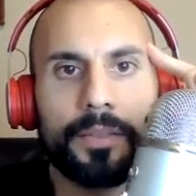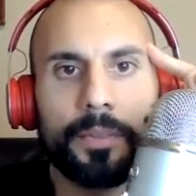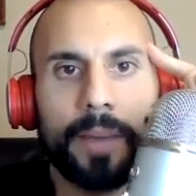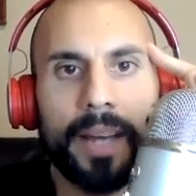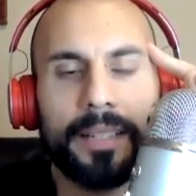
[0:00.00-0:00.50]

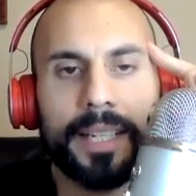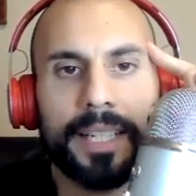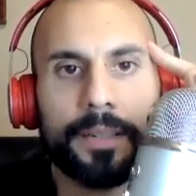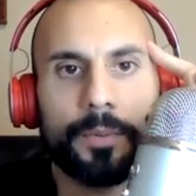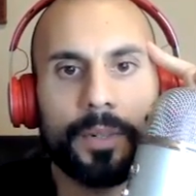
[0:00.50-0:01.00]
my
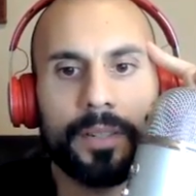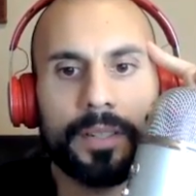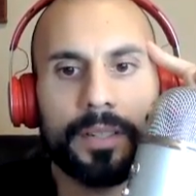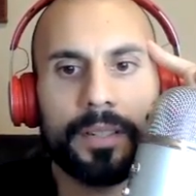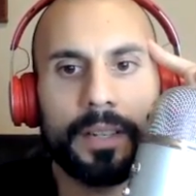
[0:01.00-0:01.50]
assessment
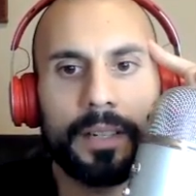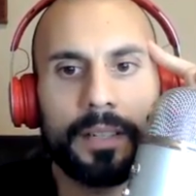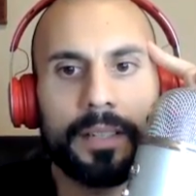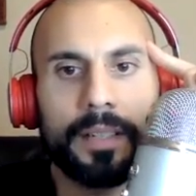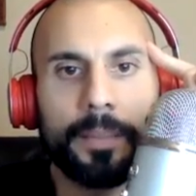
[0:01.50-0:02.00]
was
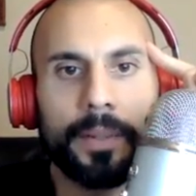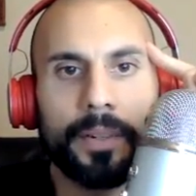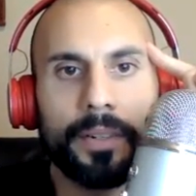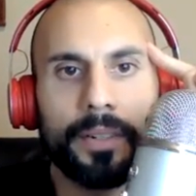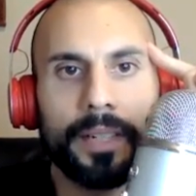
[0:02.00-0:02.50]

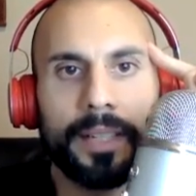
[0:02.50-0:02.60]
similar